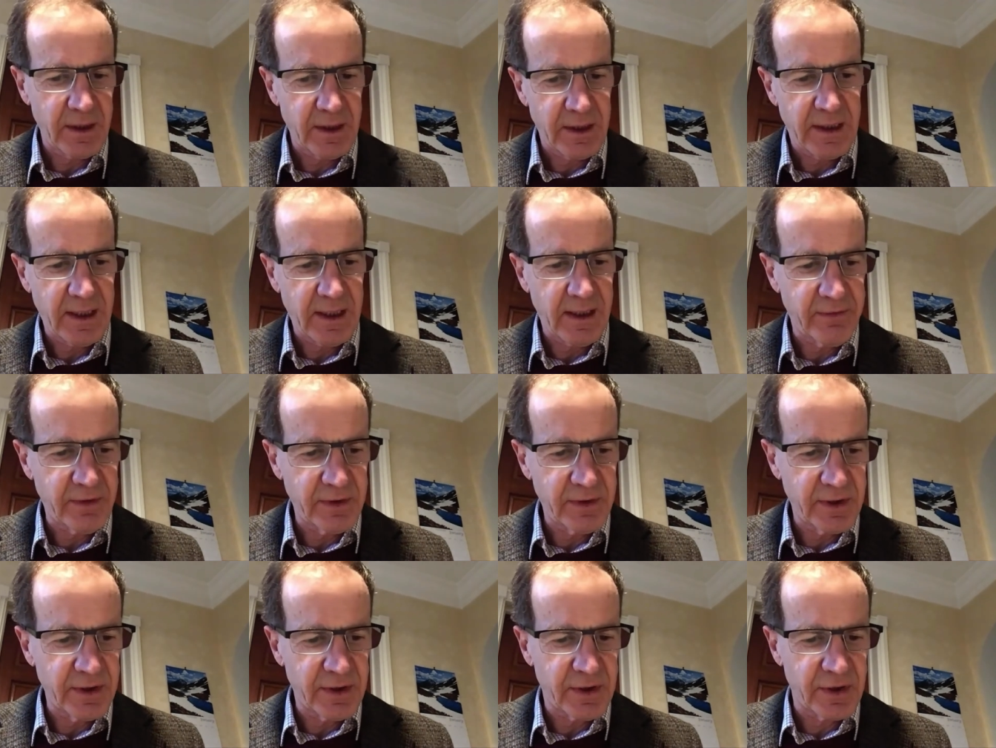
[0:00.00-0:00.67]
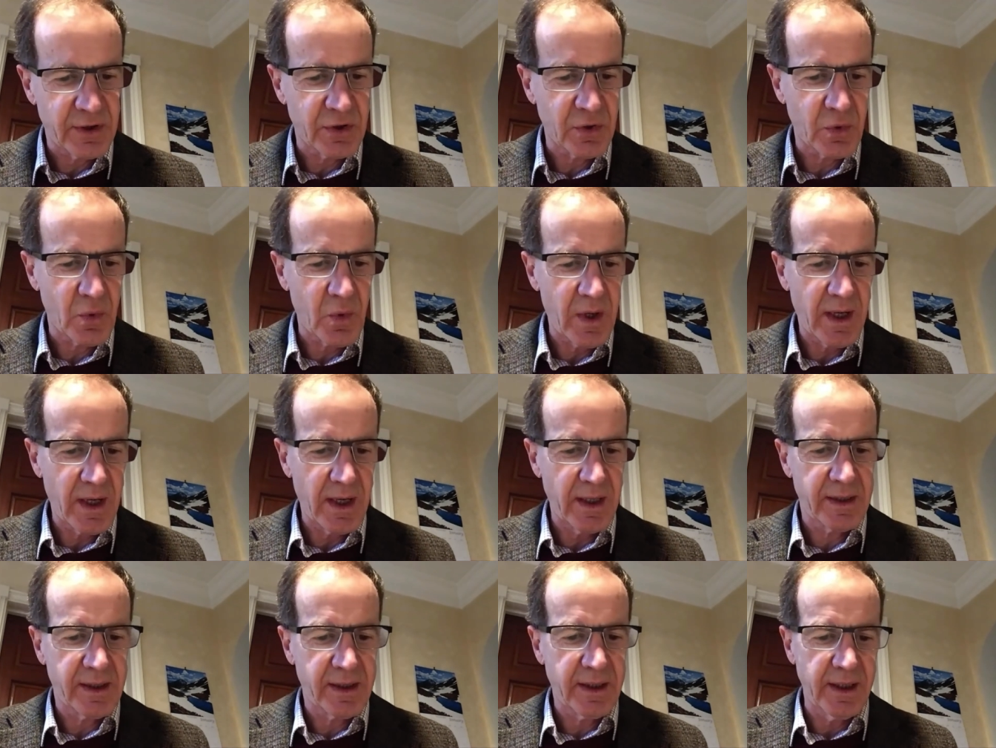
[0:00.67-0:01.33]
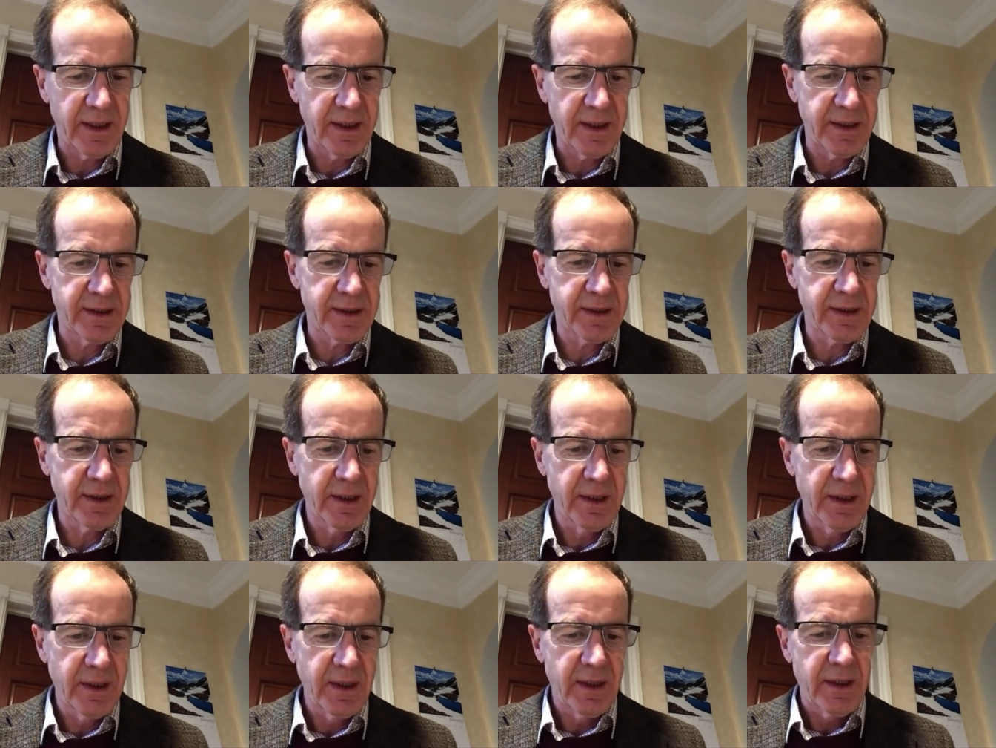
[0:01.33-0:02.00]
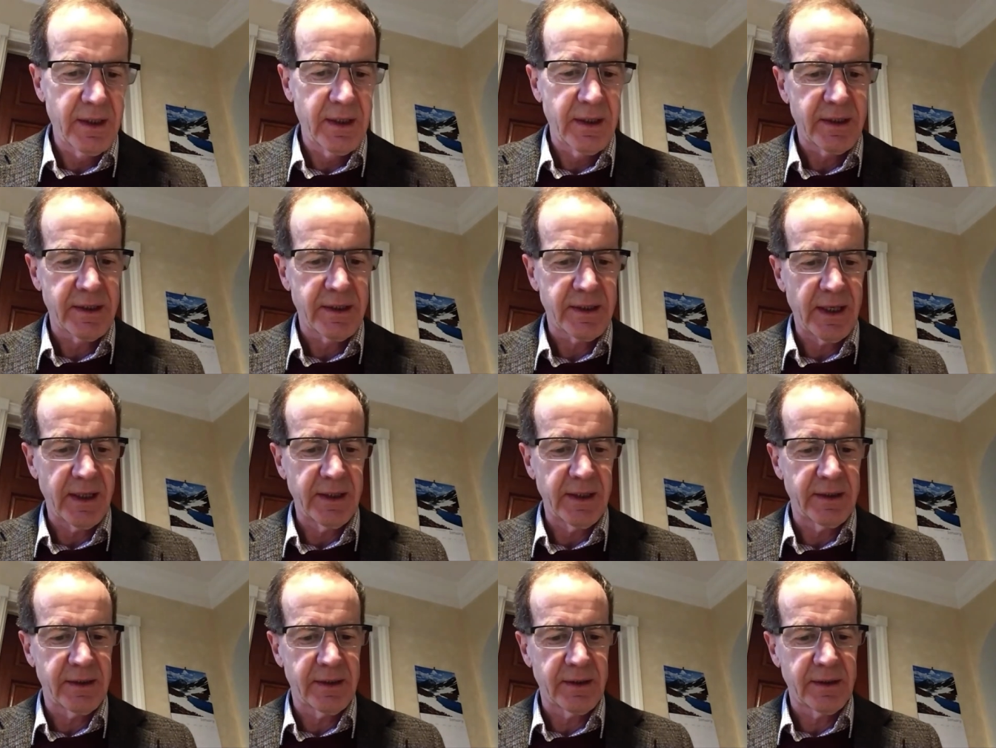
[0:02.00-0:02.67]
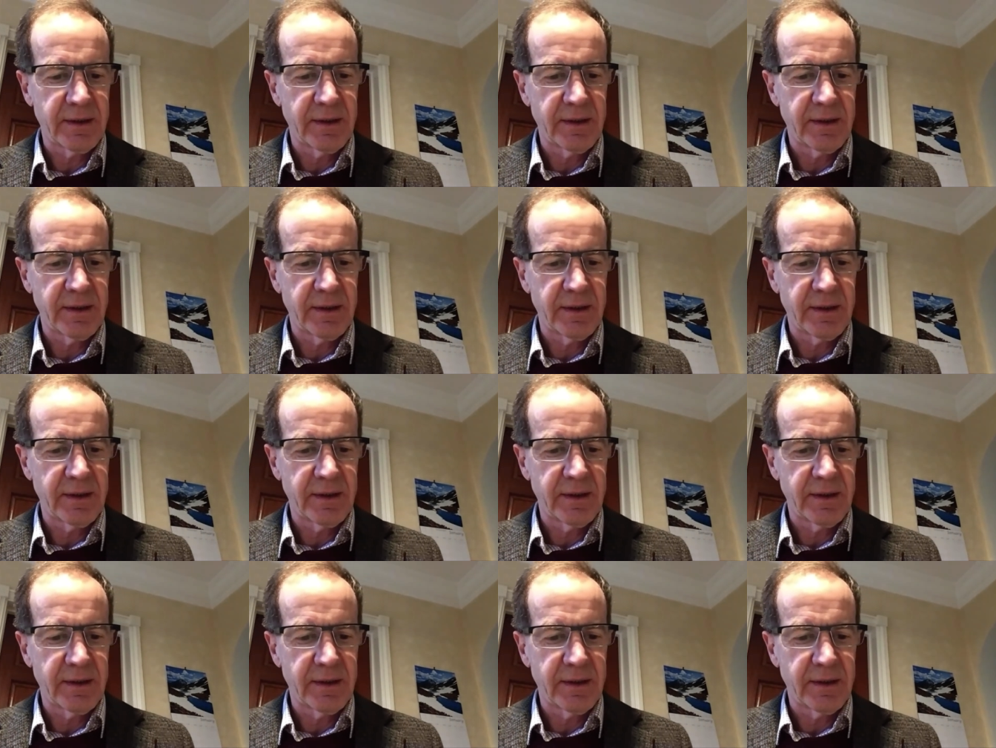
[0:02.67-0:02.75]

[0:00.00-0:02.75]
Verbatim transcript: Cavendish Square case said